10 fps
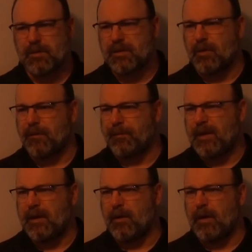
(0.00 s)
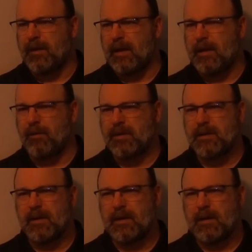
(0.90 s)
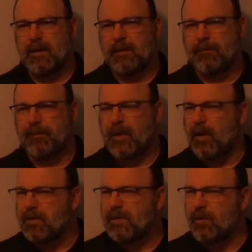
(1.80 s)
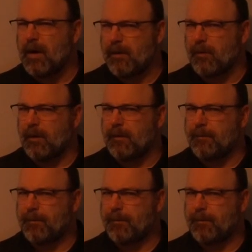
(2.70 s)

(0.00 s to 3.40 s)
So, you know, I think he was close to 100,